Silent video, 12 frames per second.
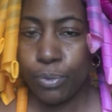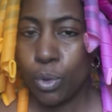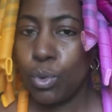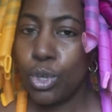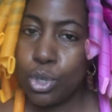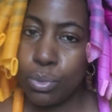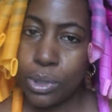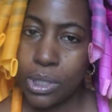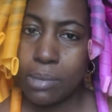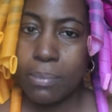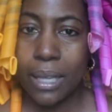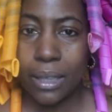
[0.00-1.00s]
Well, you will
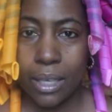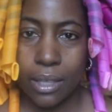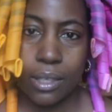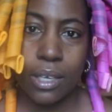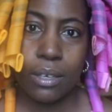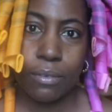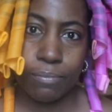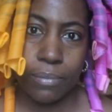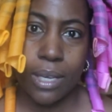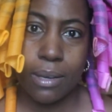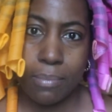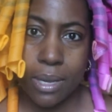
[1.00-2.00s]
see my length in
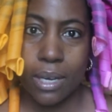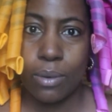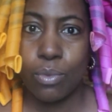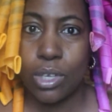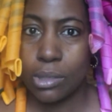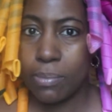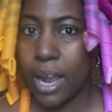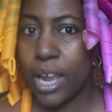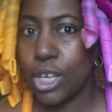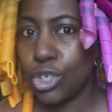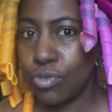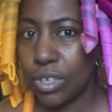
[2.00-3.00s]
a minute once my
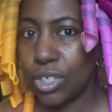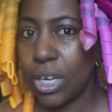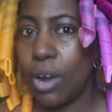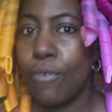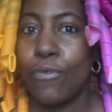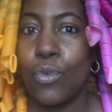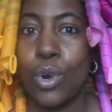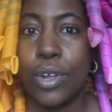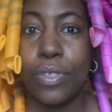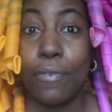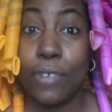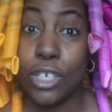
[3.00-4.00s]
hair is stretched out for
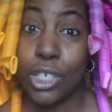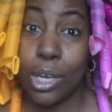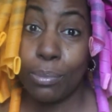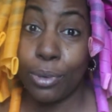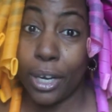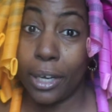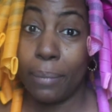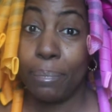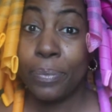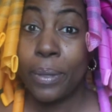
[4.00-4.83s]
the fishtail braid.